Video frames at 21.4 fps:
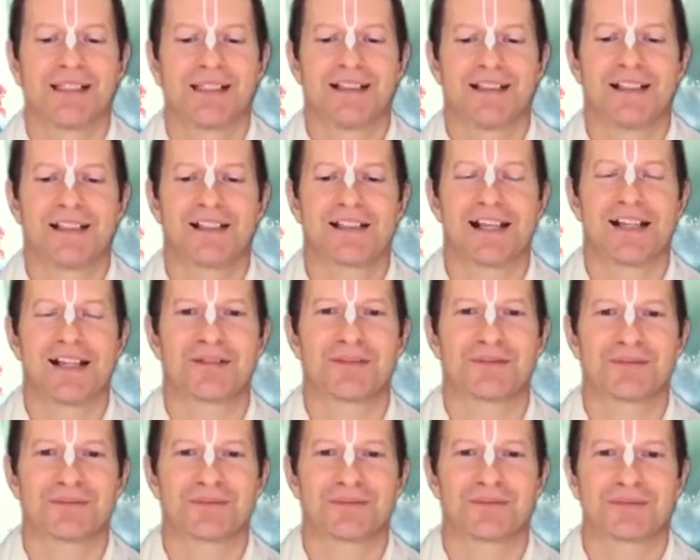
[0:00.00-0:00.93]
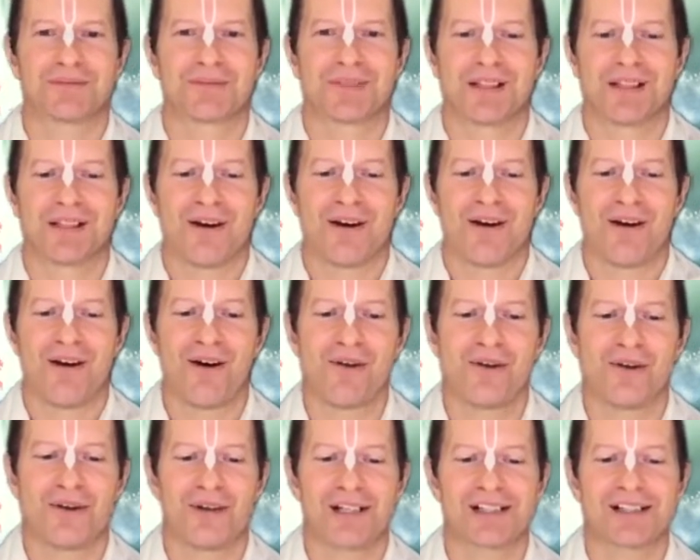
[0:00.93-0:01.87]
He said,
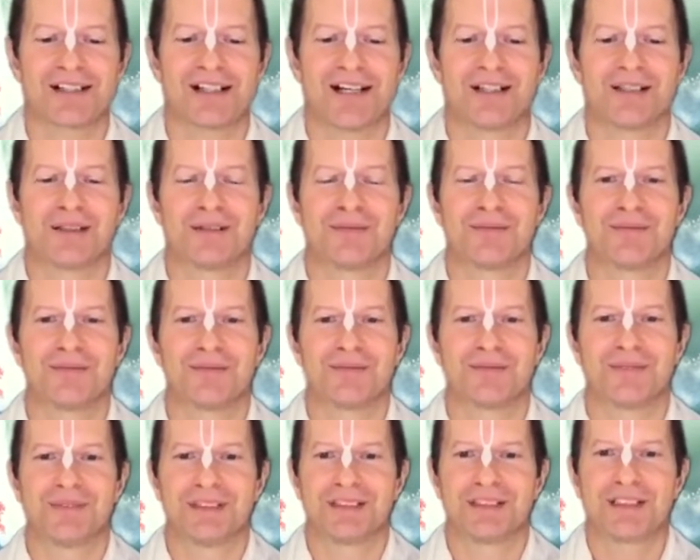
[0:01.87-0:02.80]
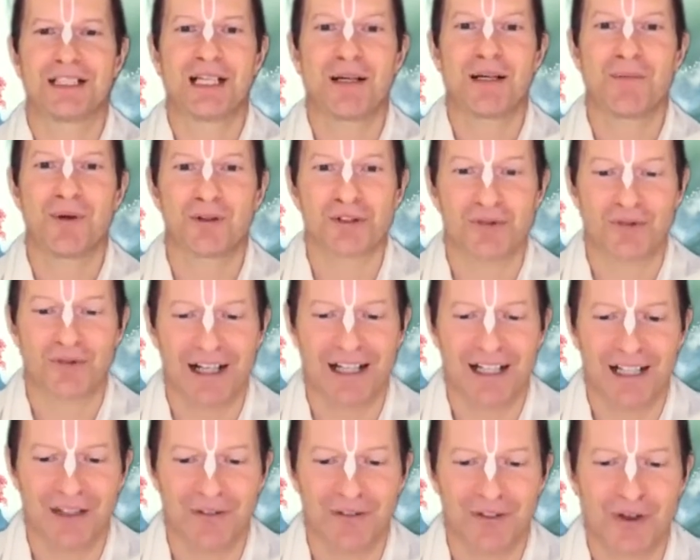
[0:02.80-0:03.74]
"O Krishna, dear most
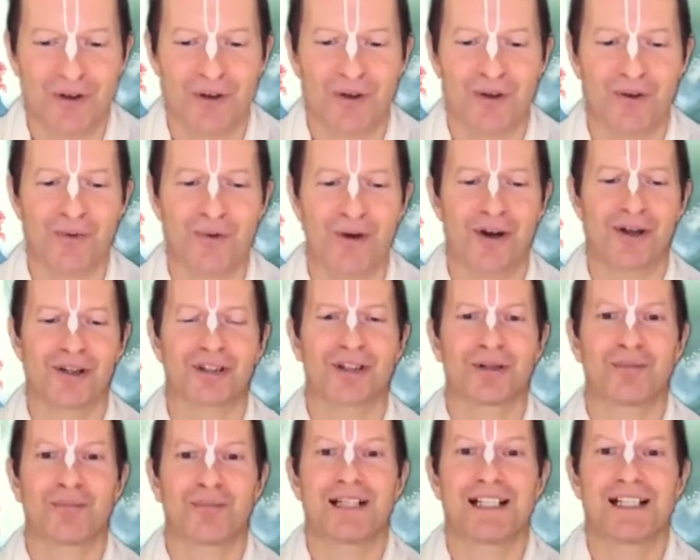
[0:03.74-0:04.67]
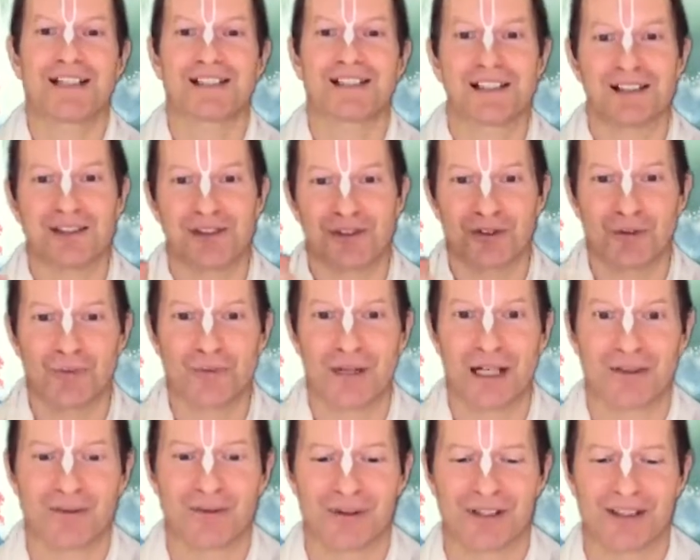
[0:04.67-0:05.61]
friend of the whole world, please listen to
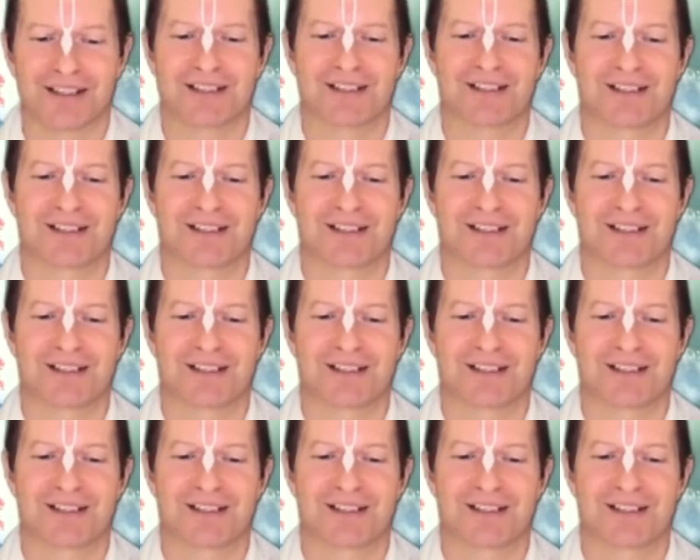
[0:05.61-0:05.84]
my words."